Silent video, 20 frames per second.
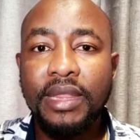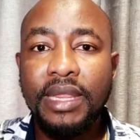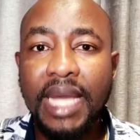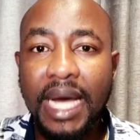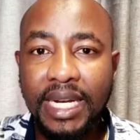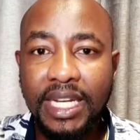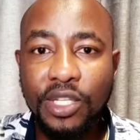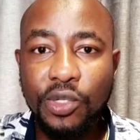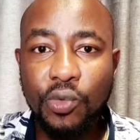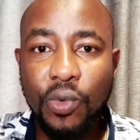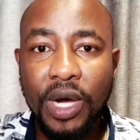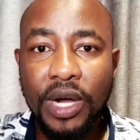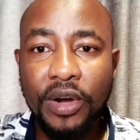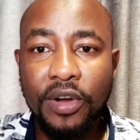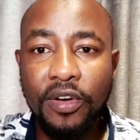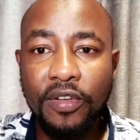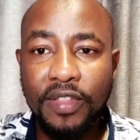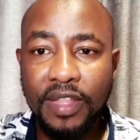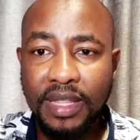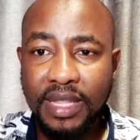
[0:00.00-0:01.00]
that is one
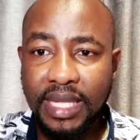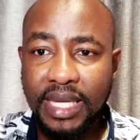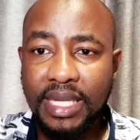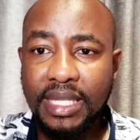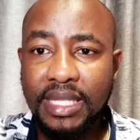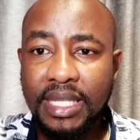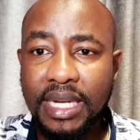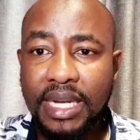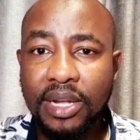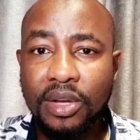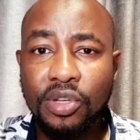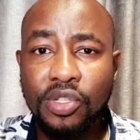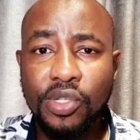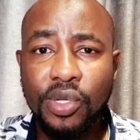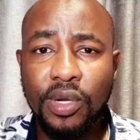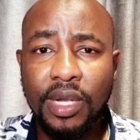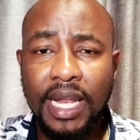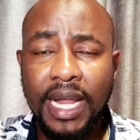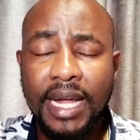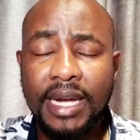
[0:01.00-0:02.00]
of the things that I
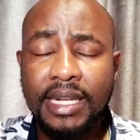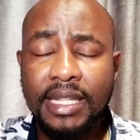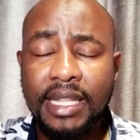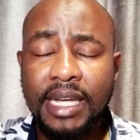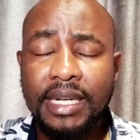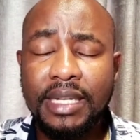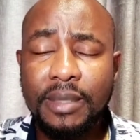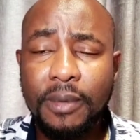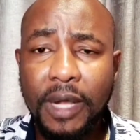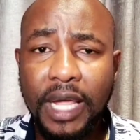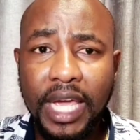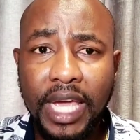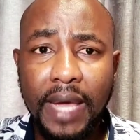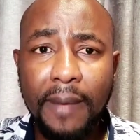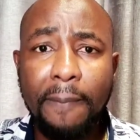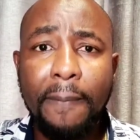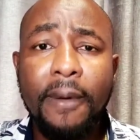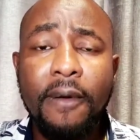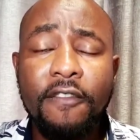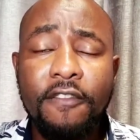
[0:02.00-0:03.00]
also learned, that
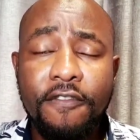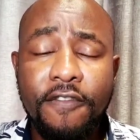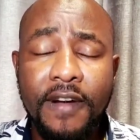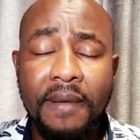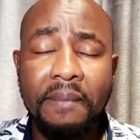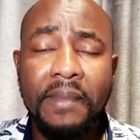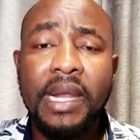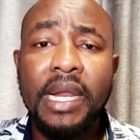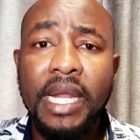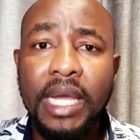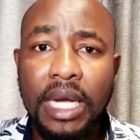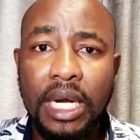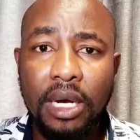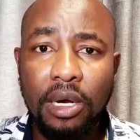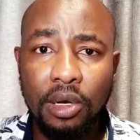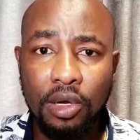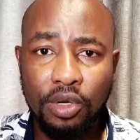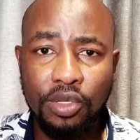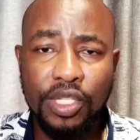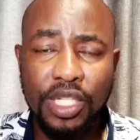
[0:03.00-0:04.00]
keep family
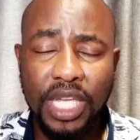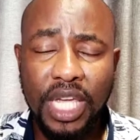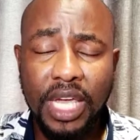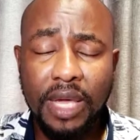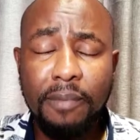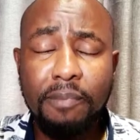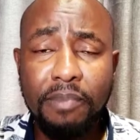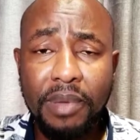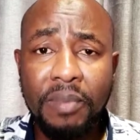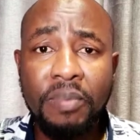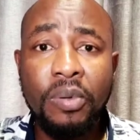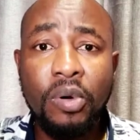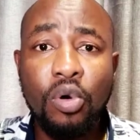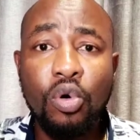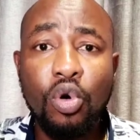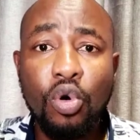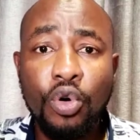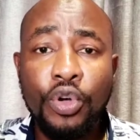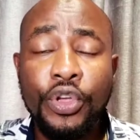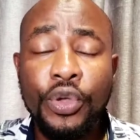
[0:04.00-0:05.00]
close, keep
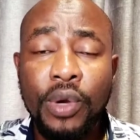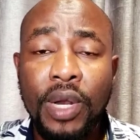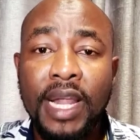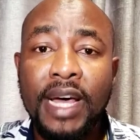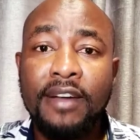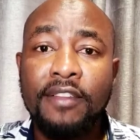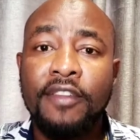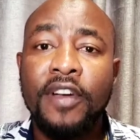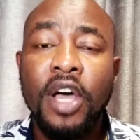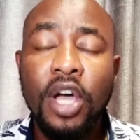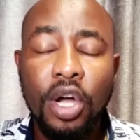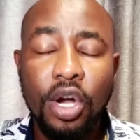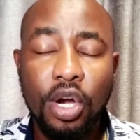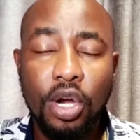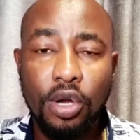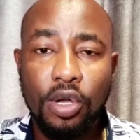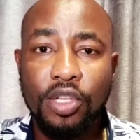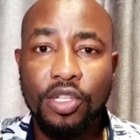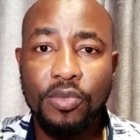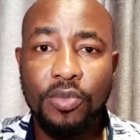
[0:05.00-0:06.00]
people who you love
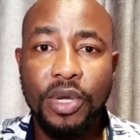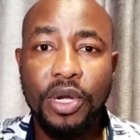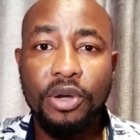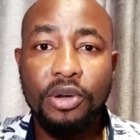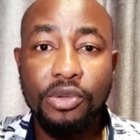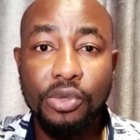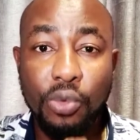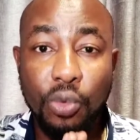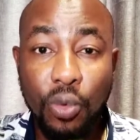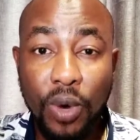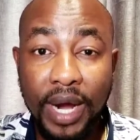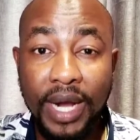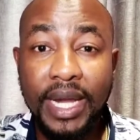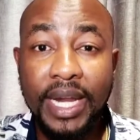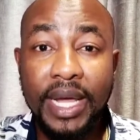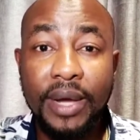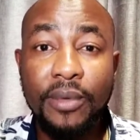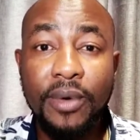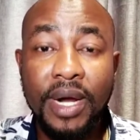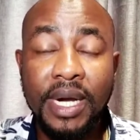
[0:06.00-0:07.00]
close, because one
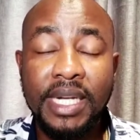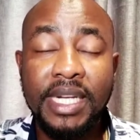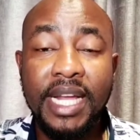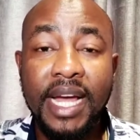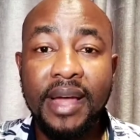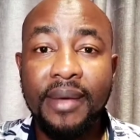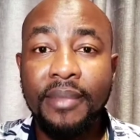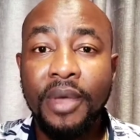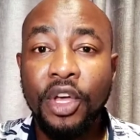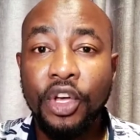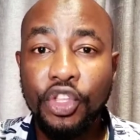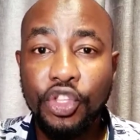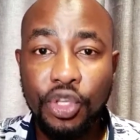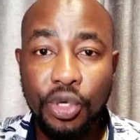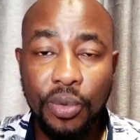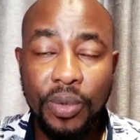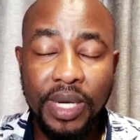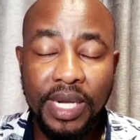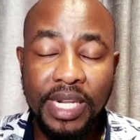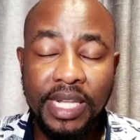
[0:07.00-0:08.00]
day, one time,
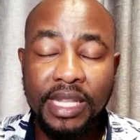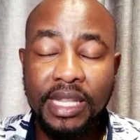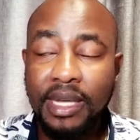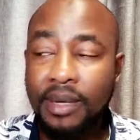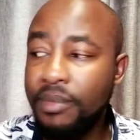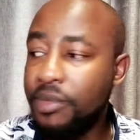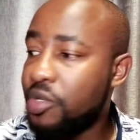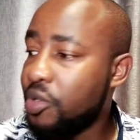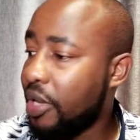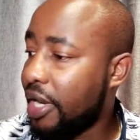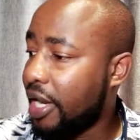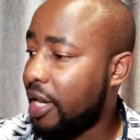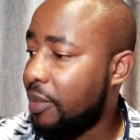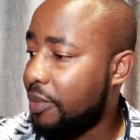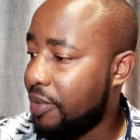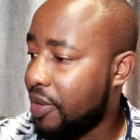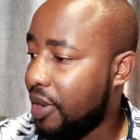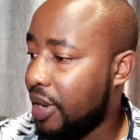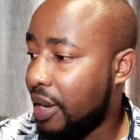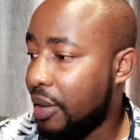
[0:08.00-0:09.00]
you will need them to
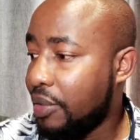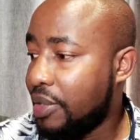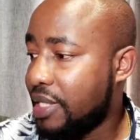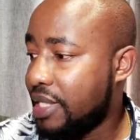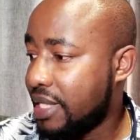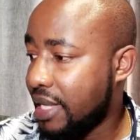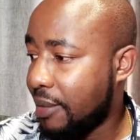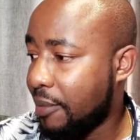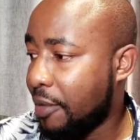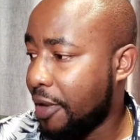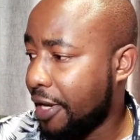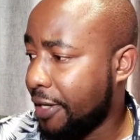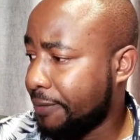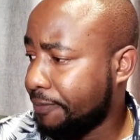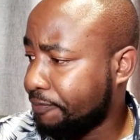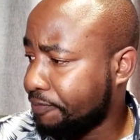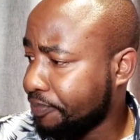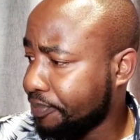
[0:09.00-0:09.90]
help you out somewhere.